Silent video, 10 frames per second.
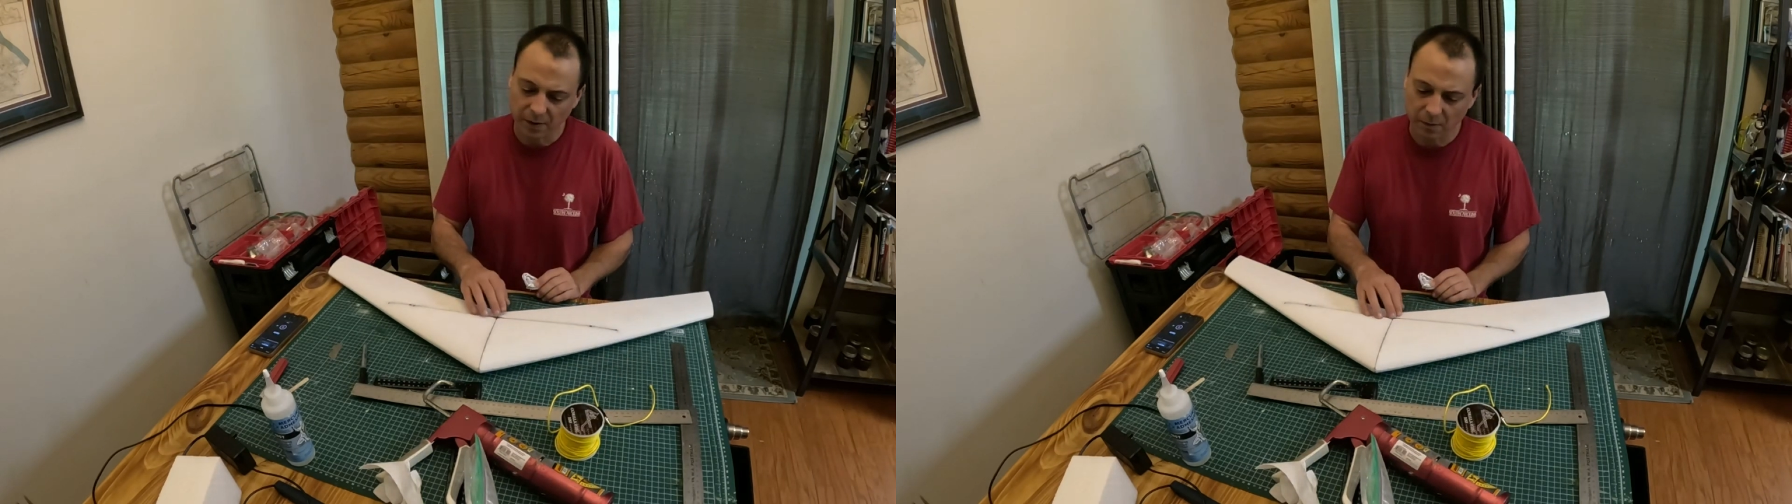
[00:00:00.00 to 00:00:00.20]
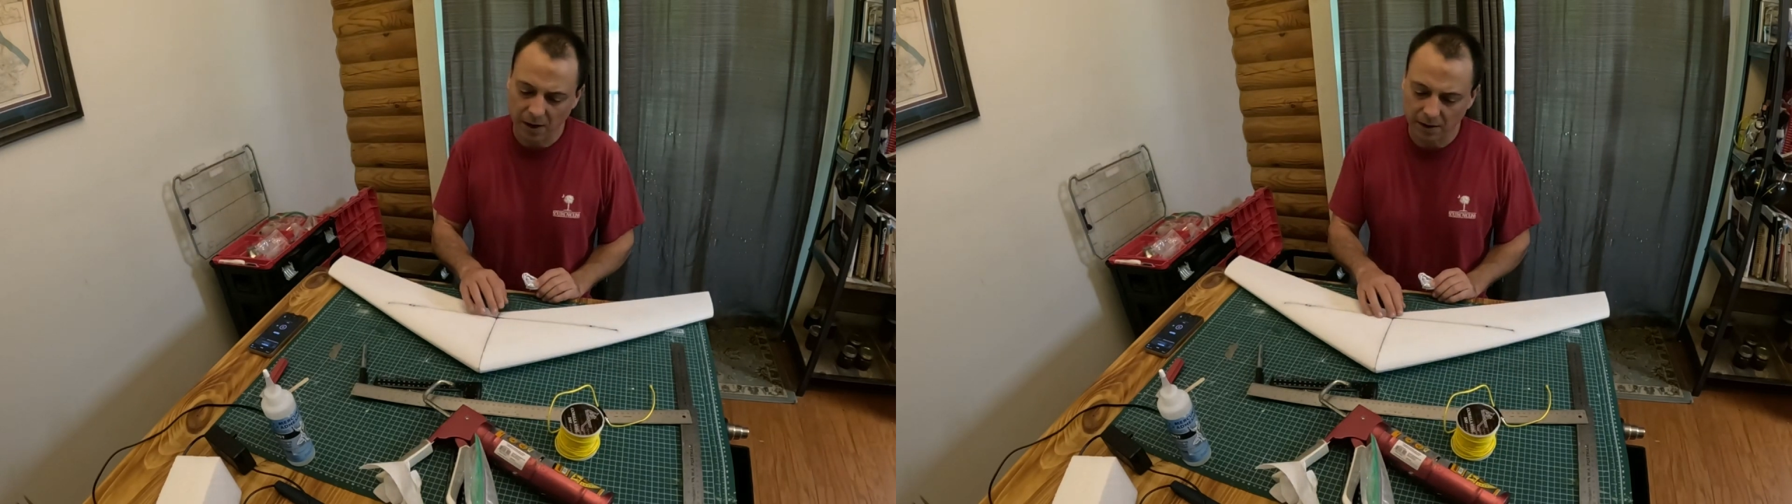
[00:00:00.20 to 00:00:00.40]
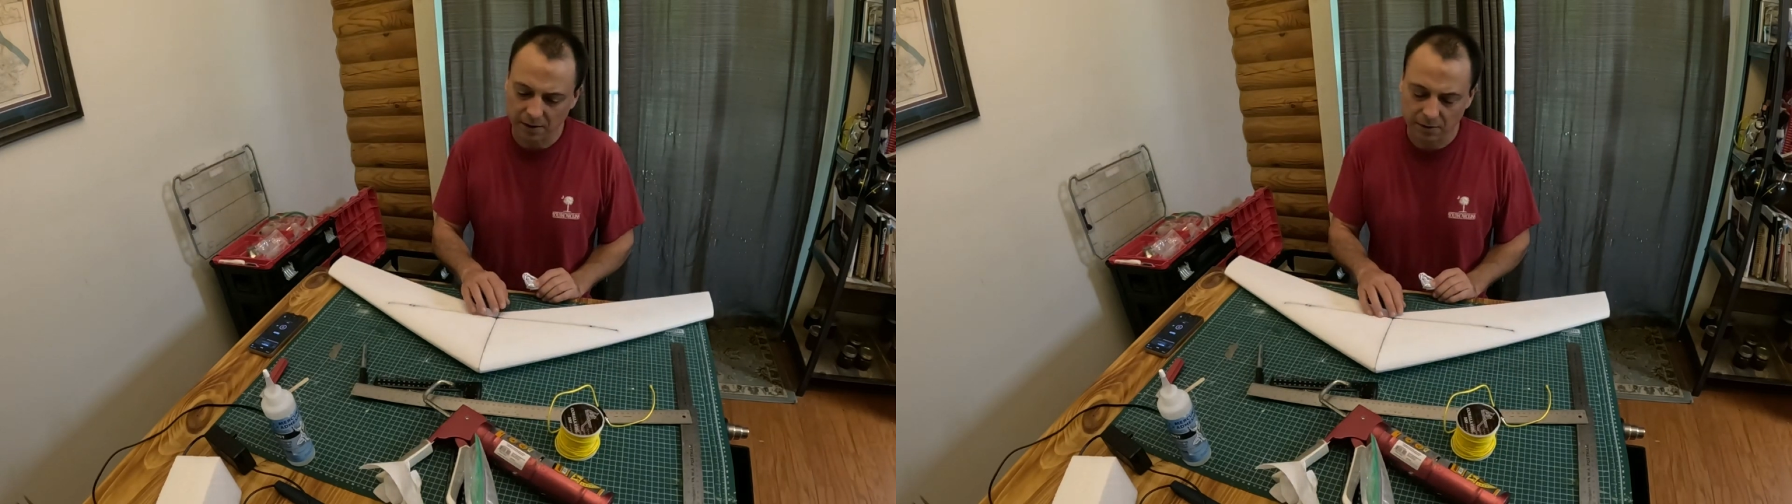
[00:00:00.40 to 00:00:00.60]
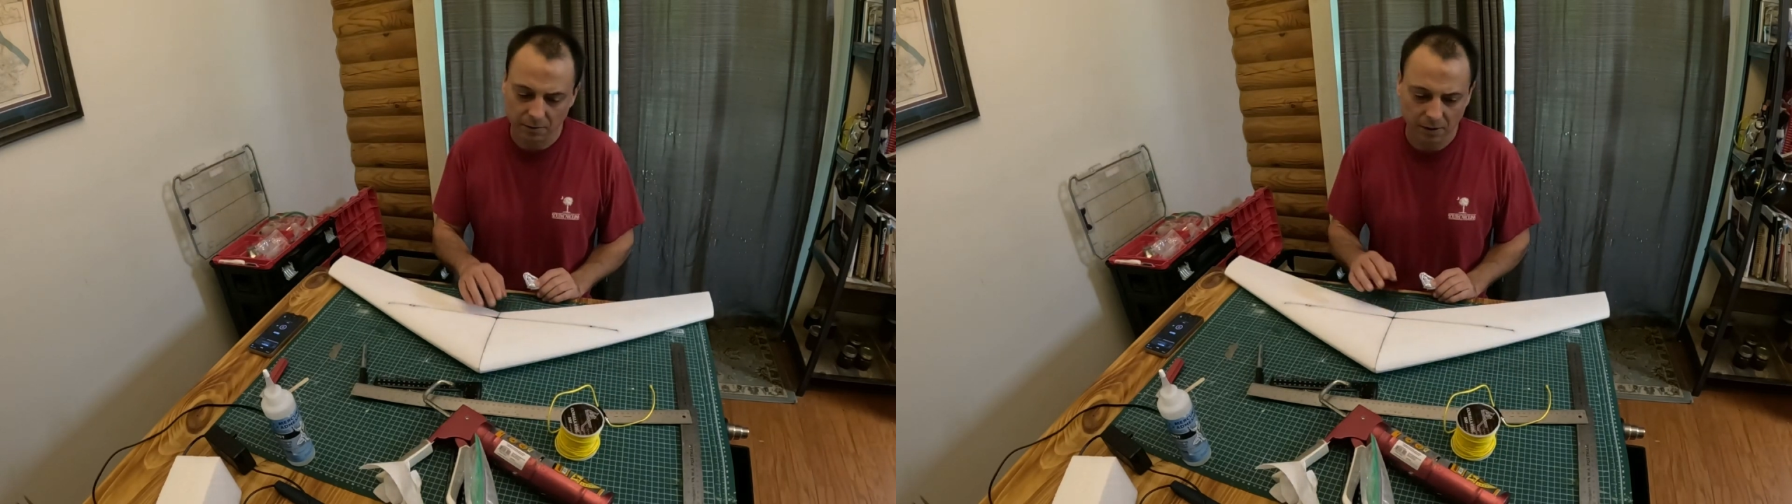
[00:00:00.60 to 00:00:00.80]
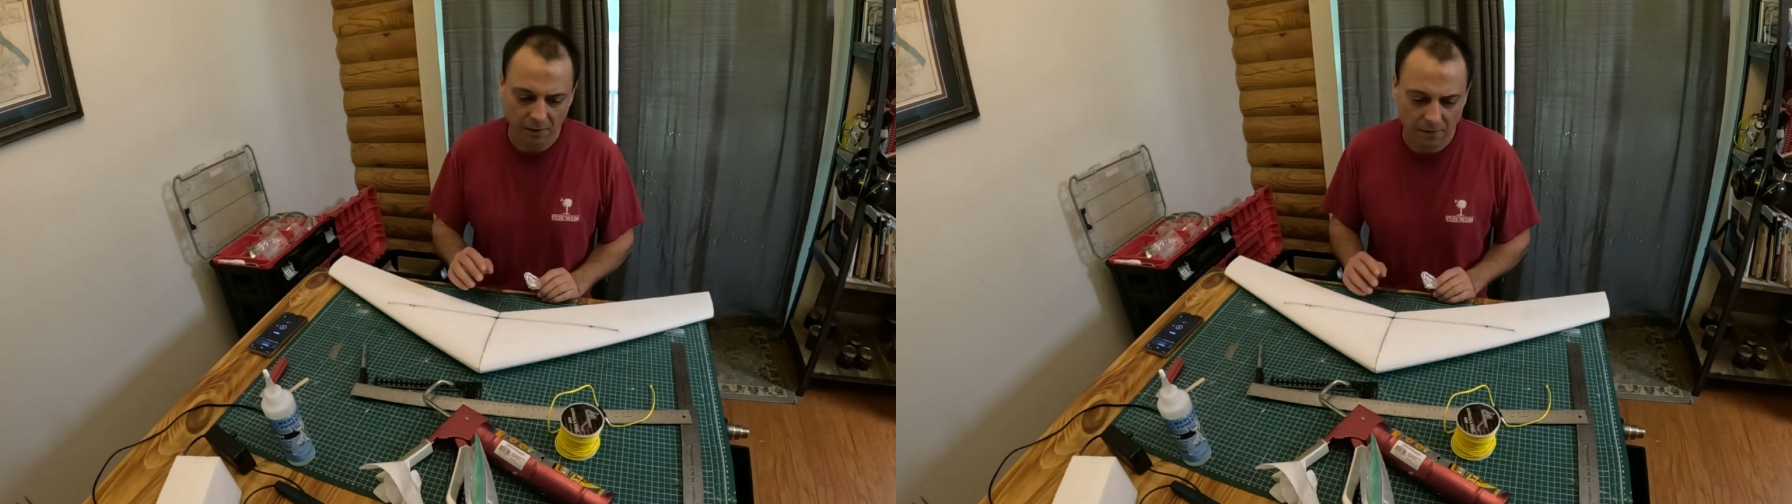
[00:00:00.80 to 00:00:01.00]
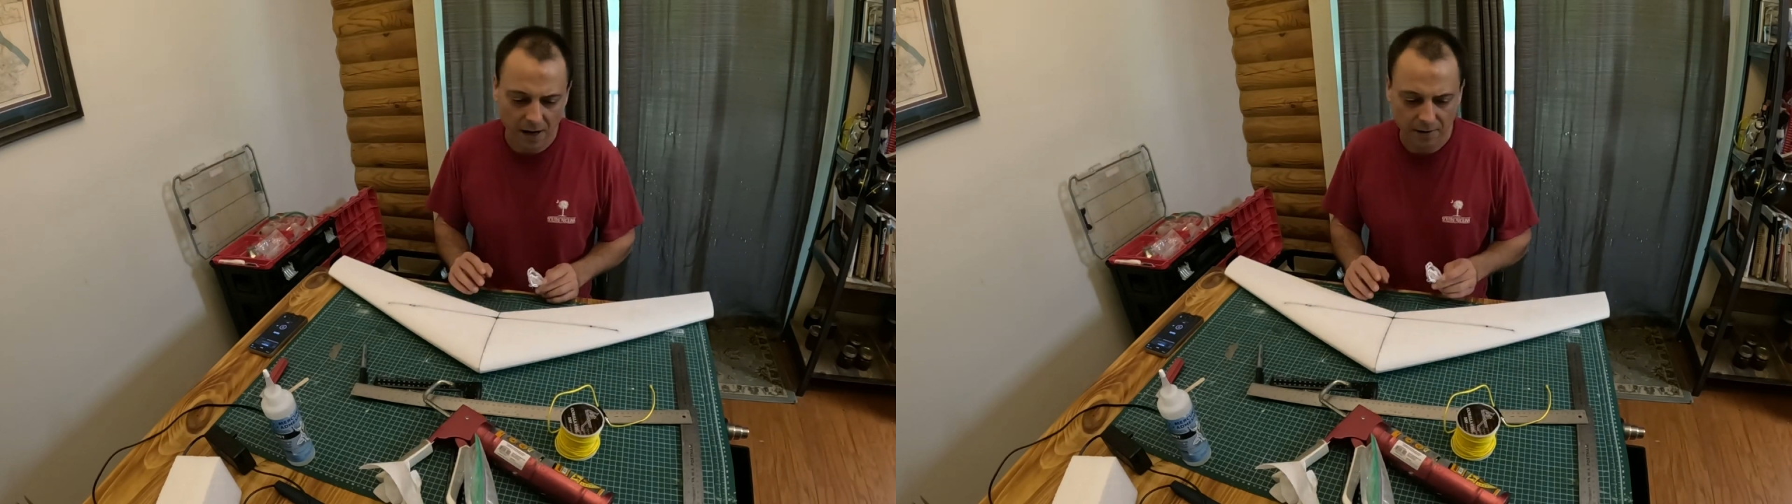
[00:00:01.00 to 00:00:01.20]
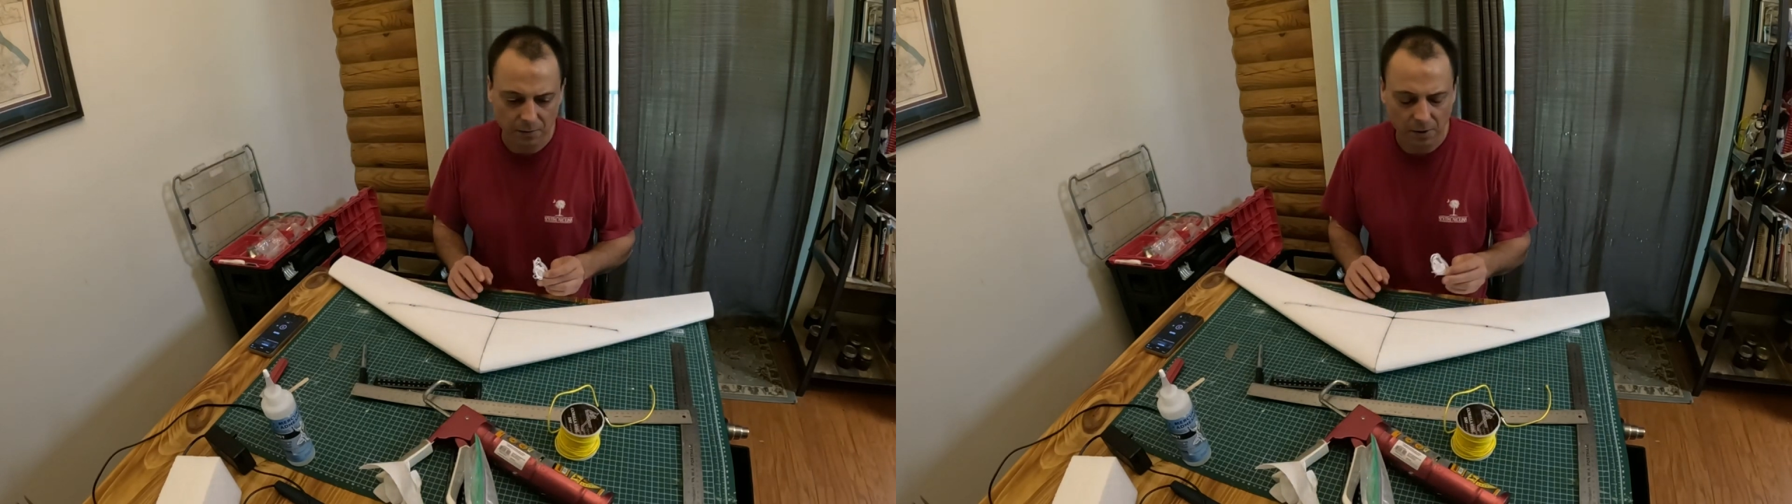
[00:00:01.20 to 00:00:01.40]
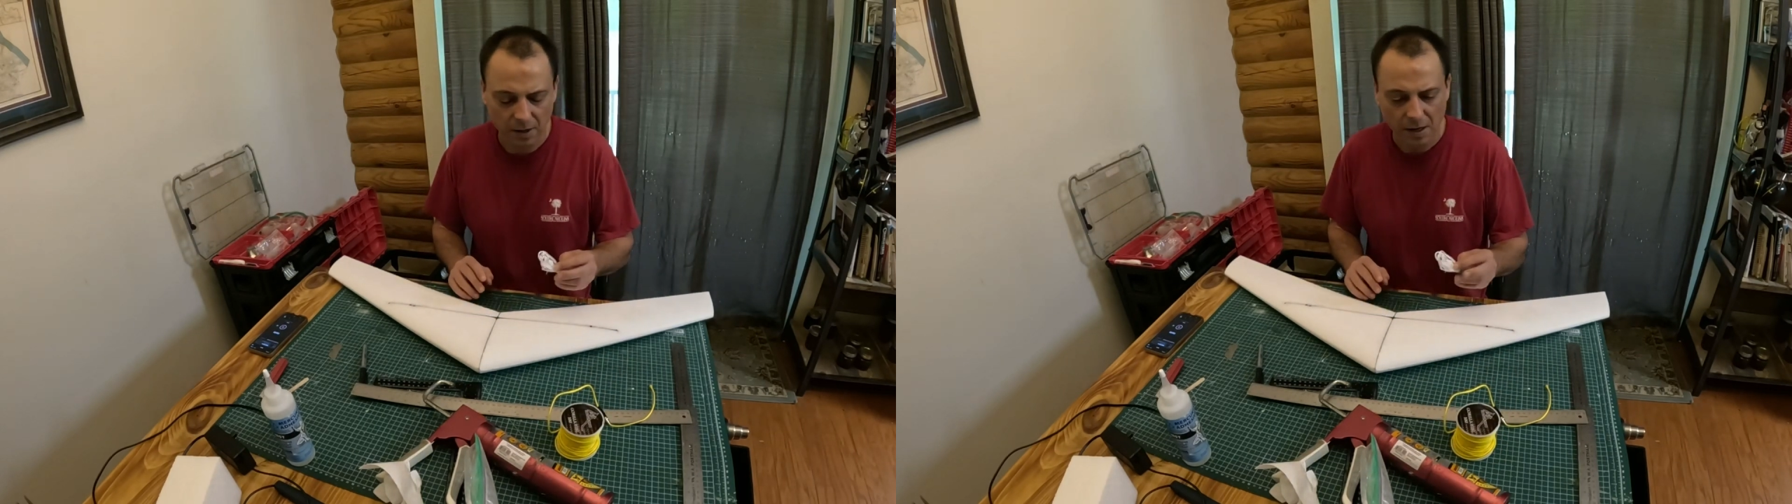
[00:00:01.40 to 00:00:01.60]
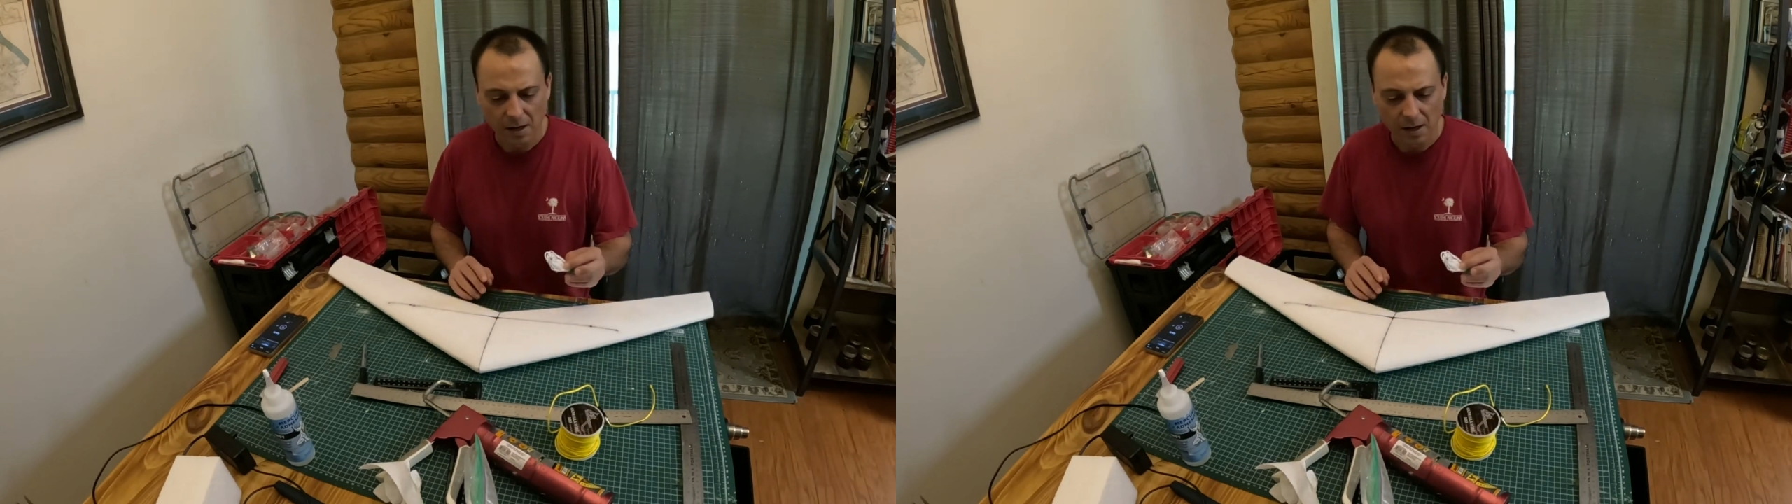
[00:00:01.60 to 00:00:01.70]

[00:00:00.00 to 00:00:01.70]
making this a really fast one,